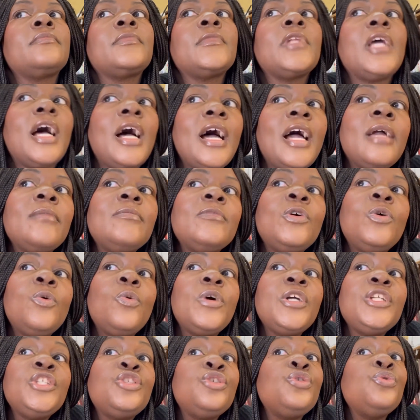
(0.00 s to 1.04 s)
I'm
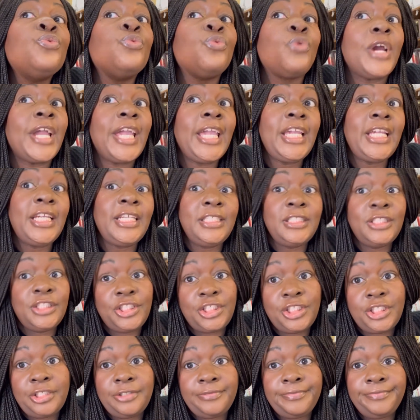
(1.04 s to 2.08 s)
going to
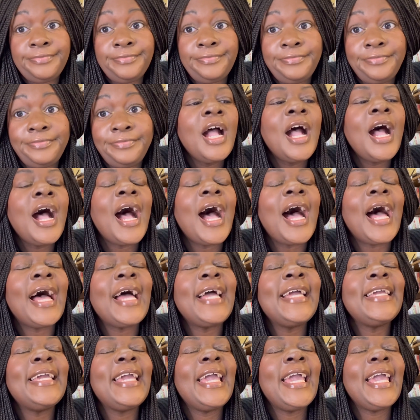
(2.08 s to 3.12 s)
rage.
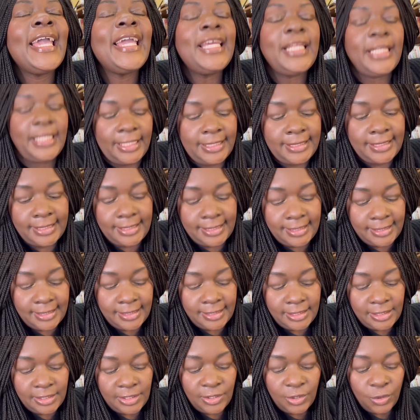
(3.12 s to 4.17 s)
I hate it
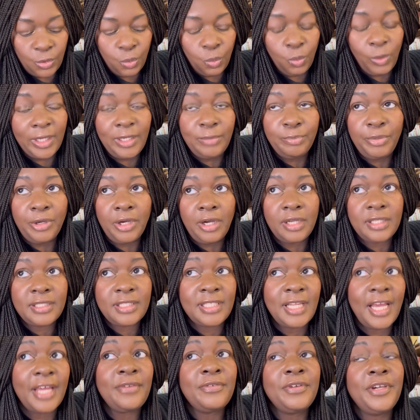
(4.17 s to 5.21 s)
when books,
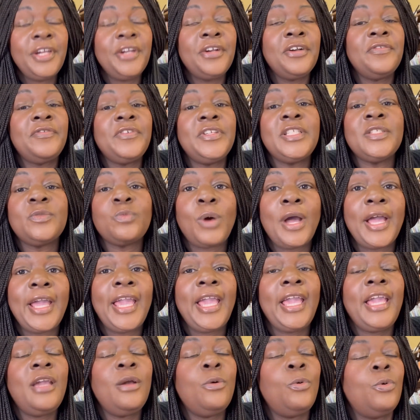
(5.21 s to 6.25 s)
and I don't care if it is
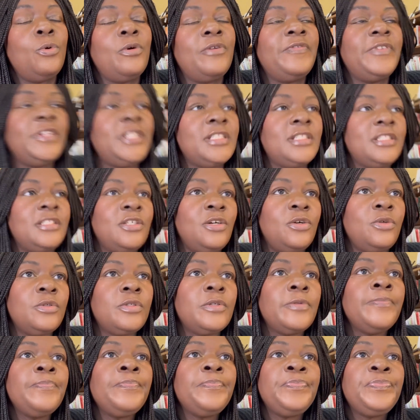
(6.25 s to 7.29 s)
YA or if it is adult,
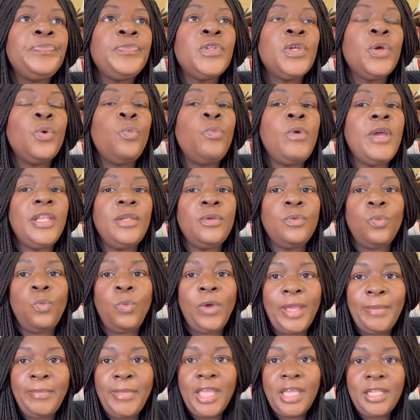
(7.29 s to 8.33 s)
when
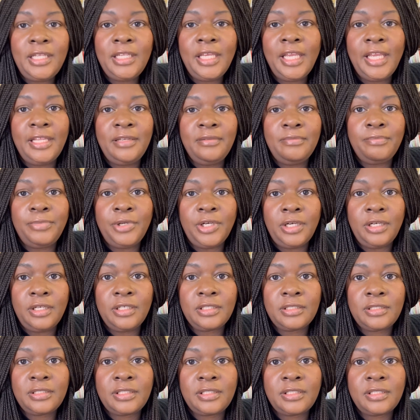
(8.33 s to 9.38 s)
women in
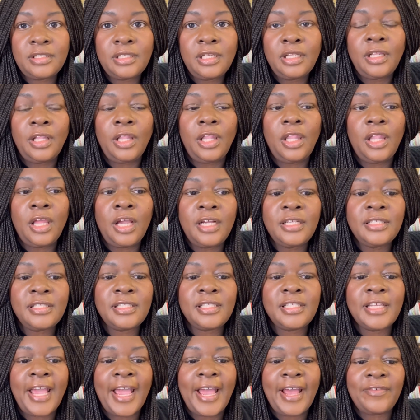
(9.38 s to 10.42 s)
books
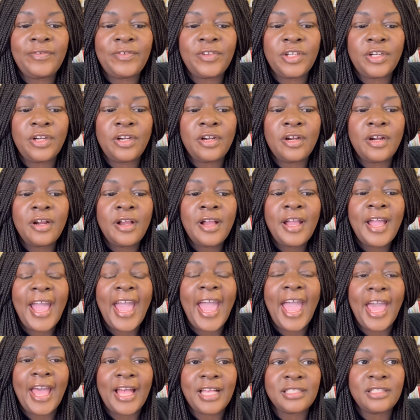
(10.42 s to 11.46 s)
lust after
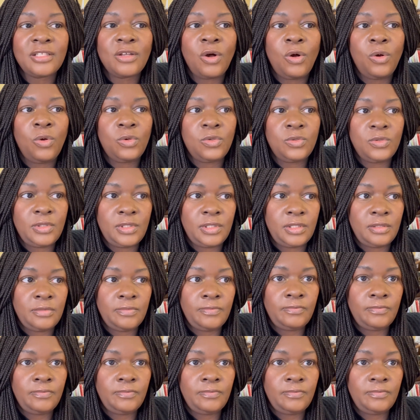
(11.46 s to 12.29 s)
assholes.